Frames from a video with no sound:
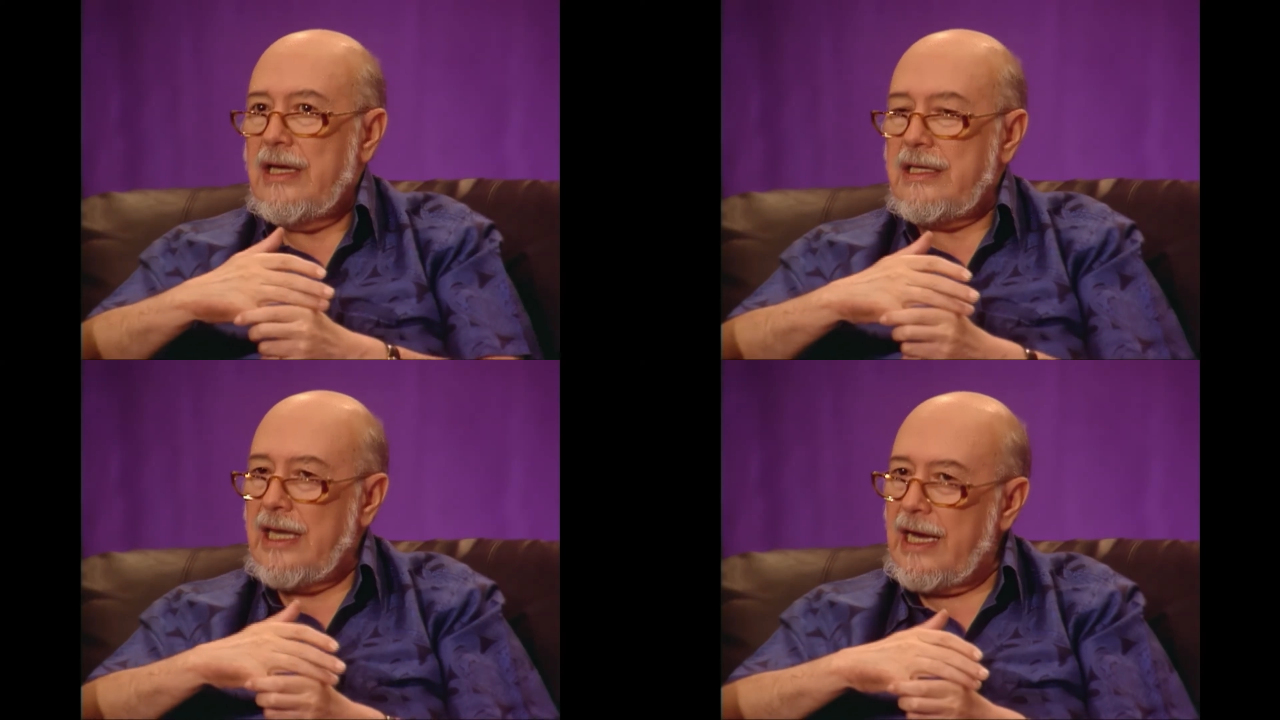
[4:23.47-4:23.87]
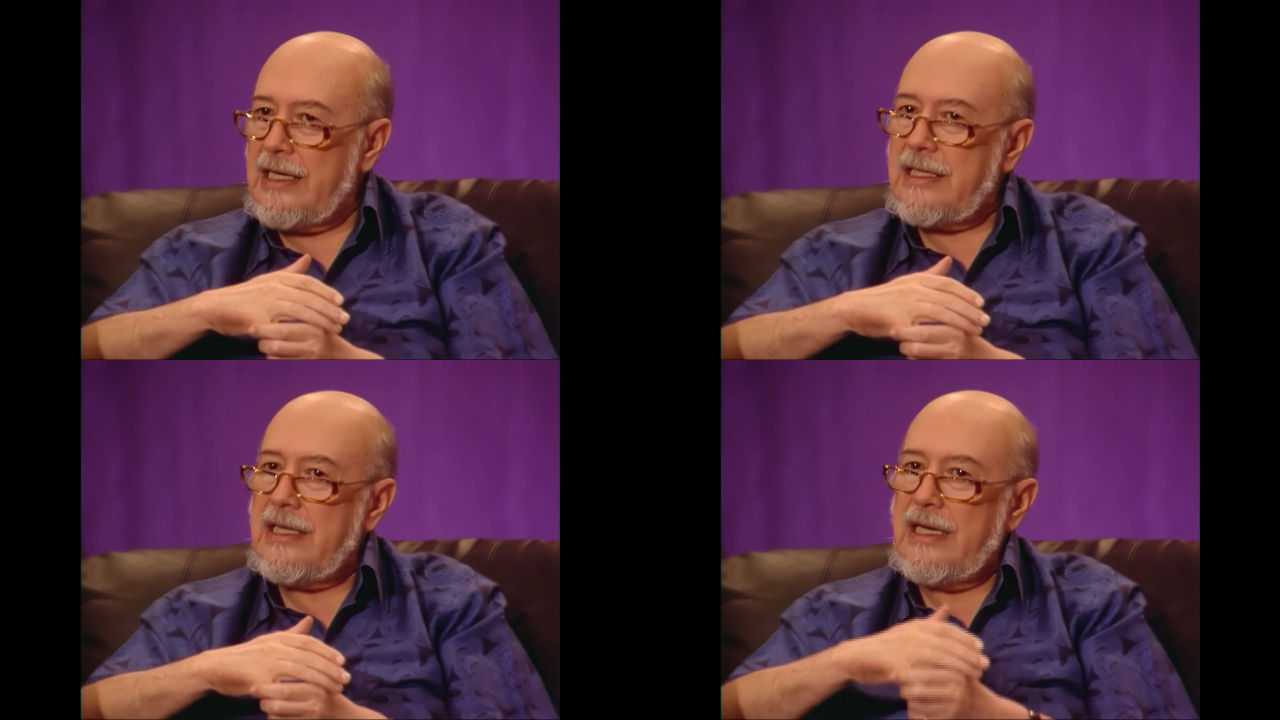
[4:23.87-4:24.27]

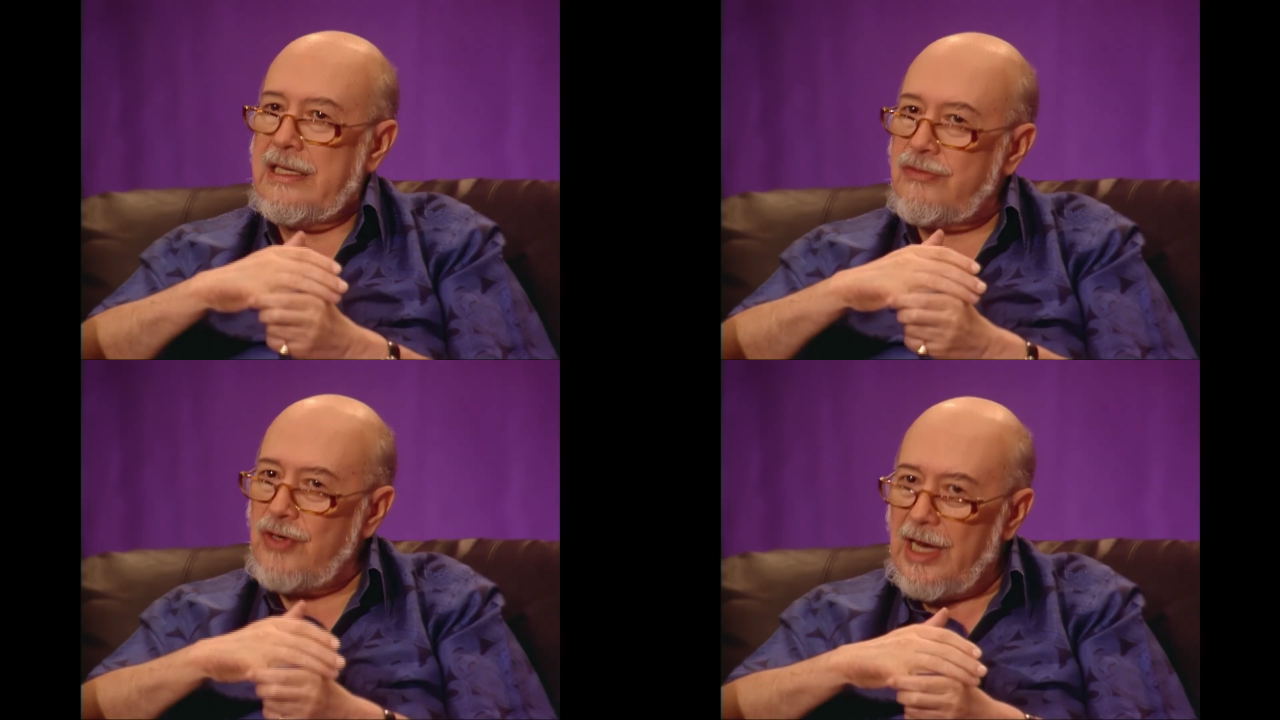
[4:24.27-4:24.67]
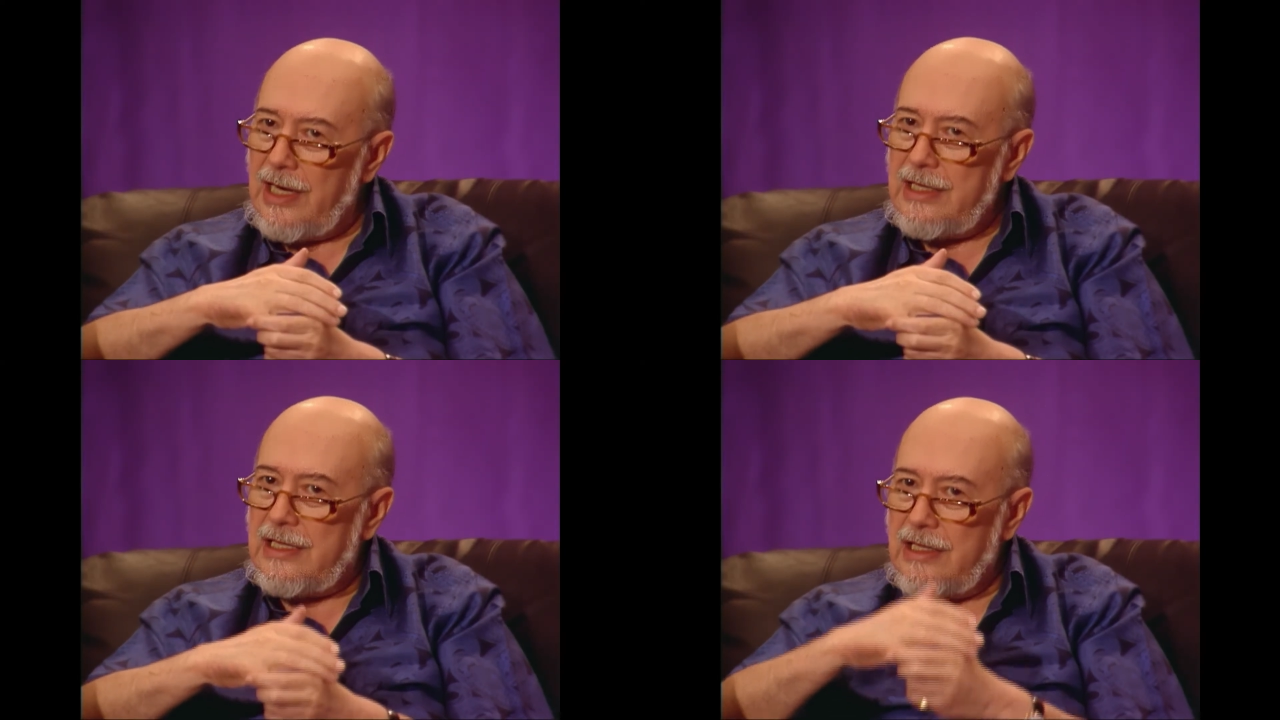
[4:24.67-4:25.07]
that in
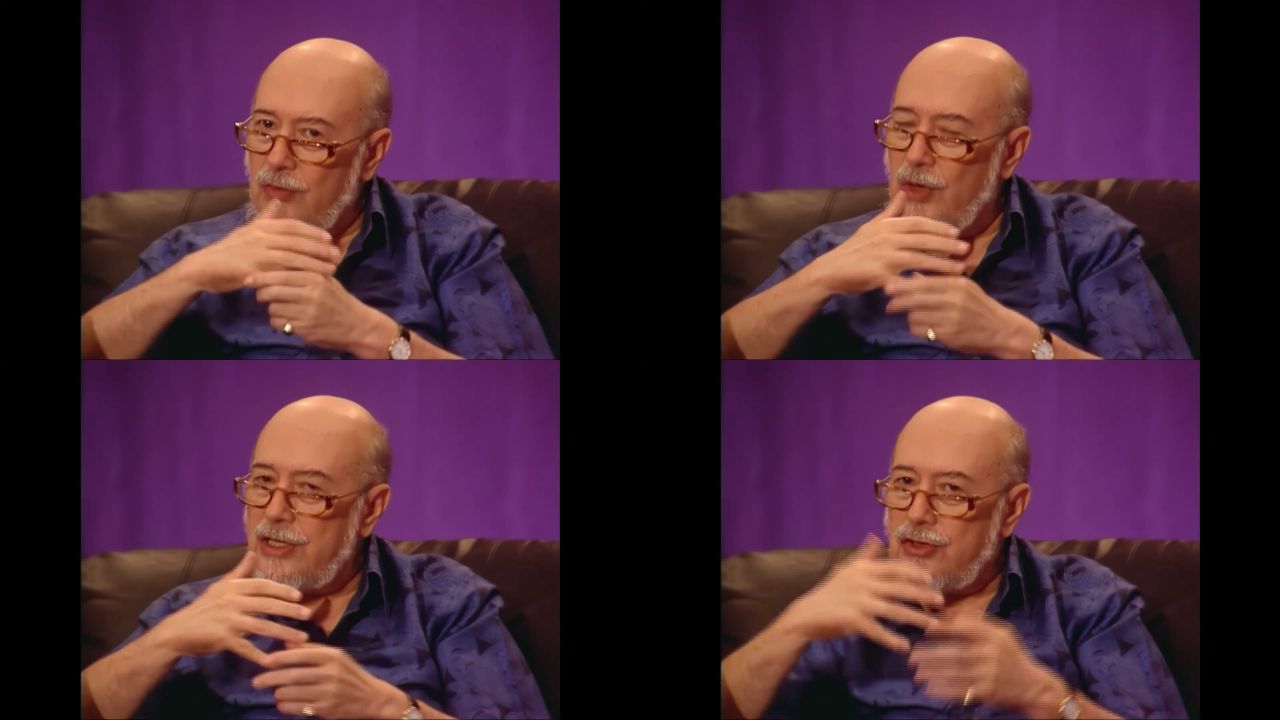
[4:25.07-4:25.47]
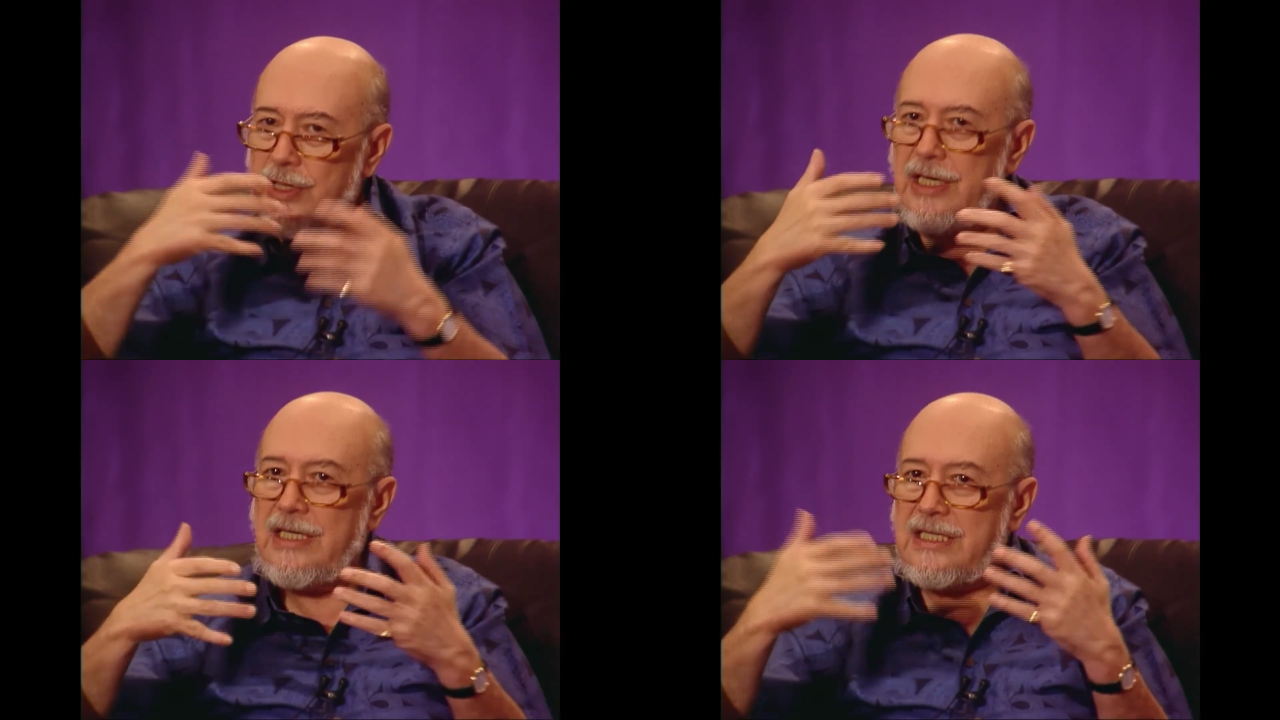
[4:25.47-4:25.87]
reality the question
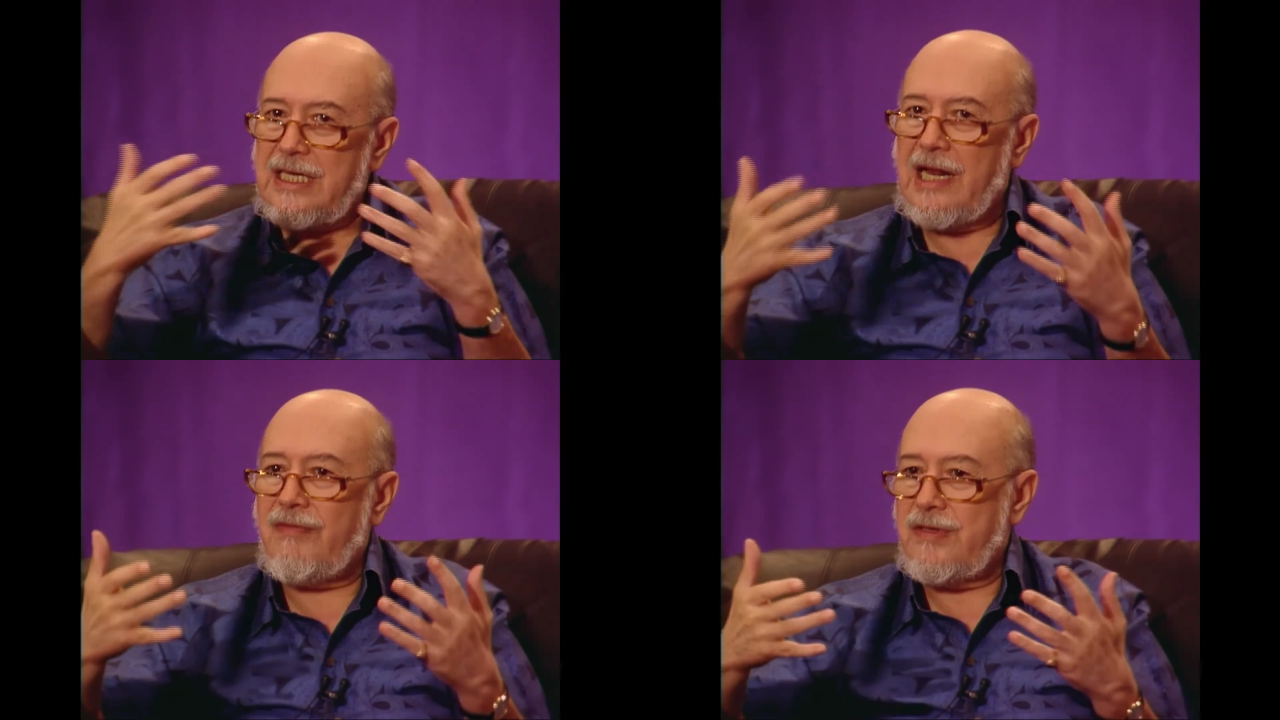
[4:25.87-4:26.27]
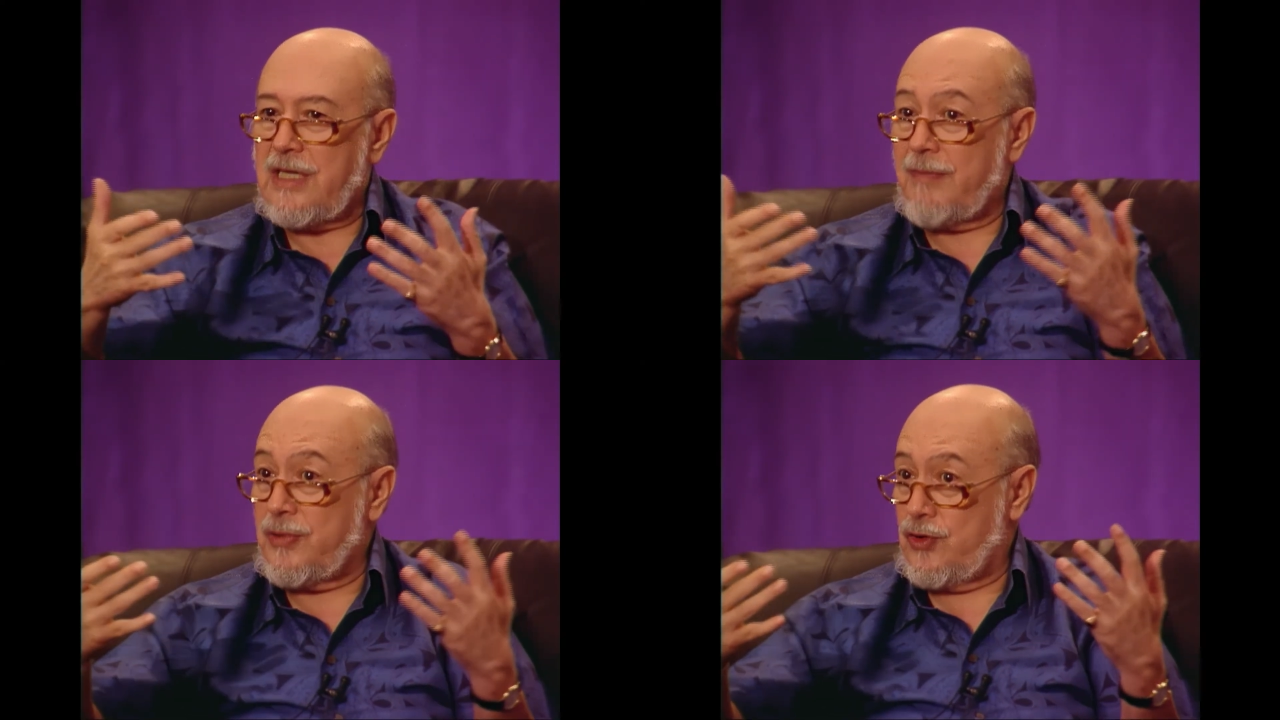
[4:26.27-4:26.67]
in itself is
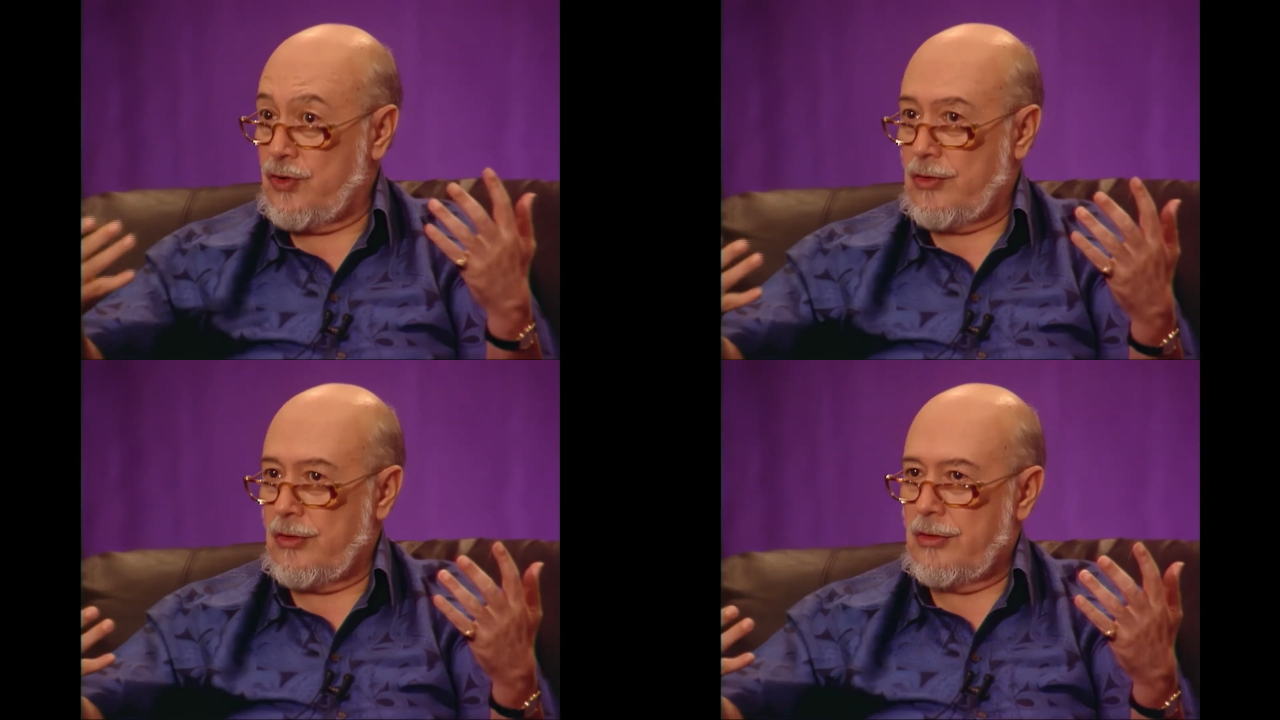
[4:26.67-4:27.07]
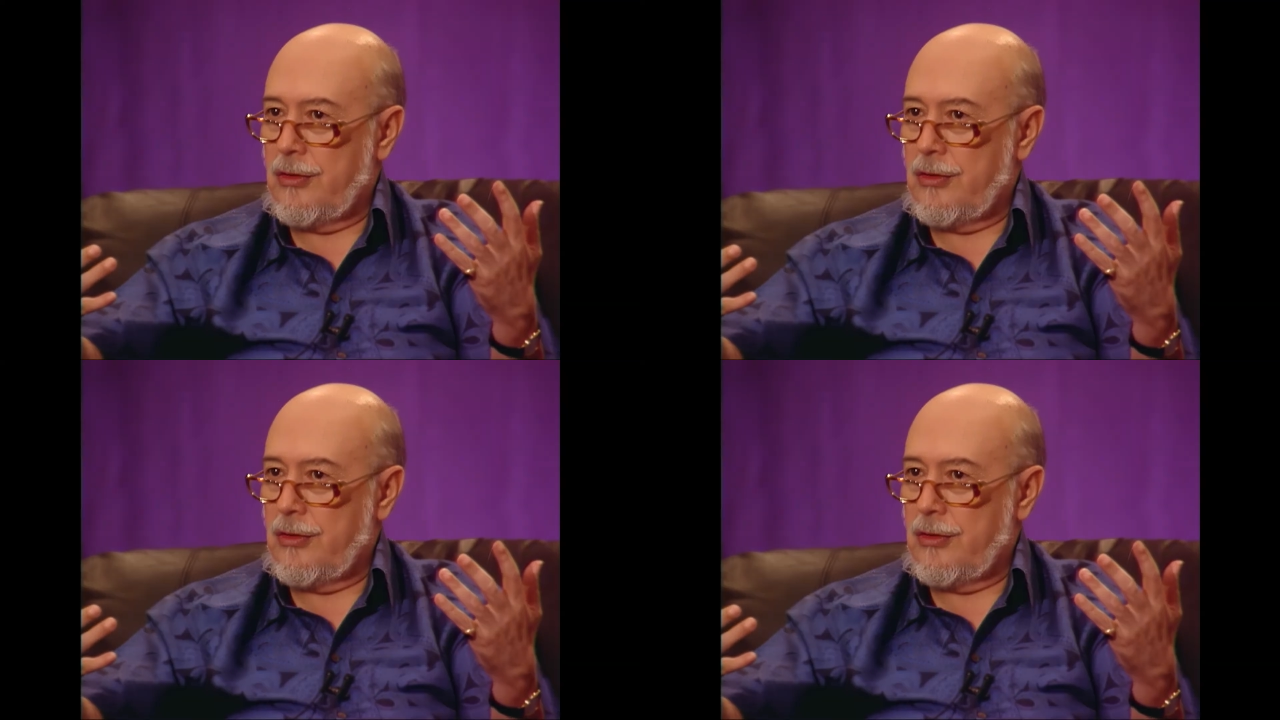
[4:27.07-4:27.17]
absurd.